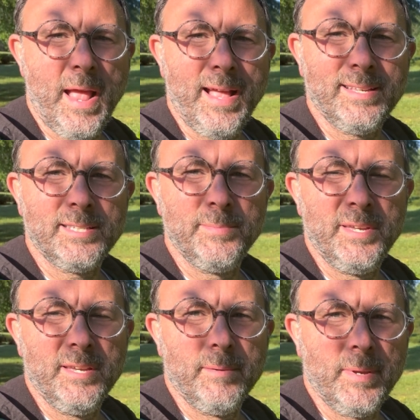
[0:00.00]
ask
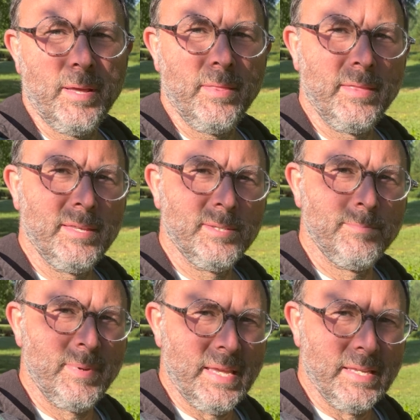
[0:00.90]
me about these
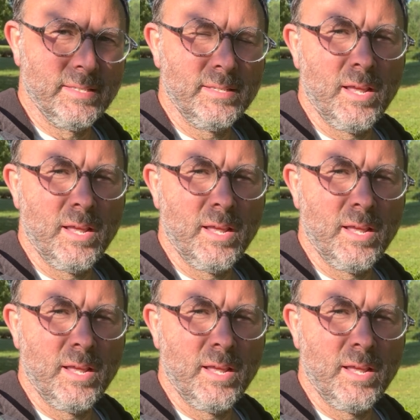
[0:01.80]
bees.